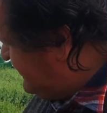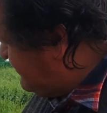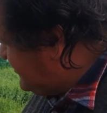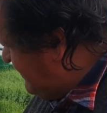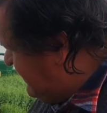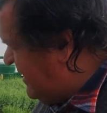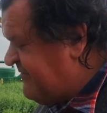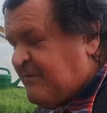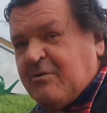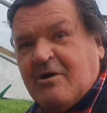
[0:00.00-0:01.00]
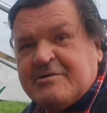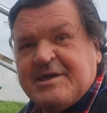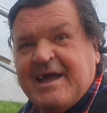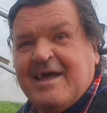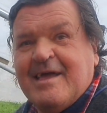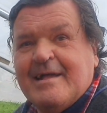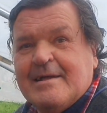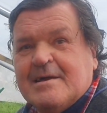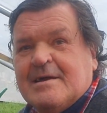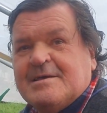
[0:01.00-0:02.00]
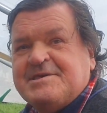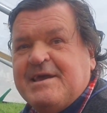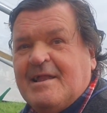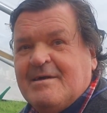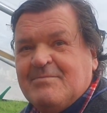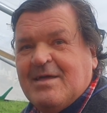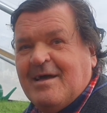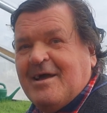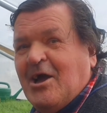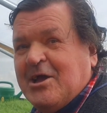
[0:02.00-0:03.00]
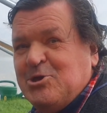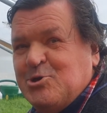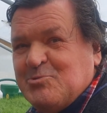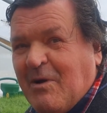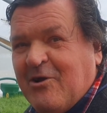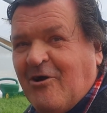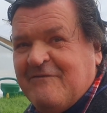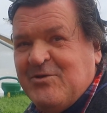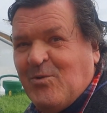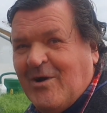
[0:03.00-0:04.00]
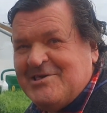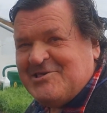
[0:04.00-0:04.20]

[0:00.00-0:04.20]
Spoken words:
which I'm getting from Clock Tower. Seeing I can use my coffee twice.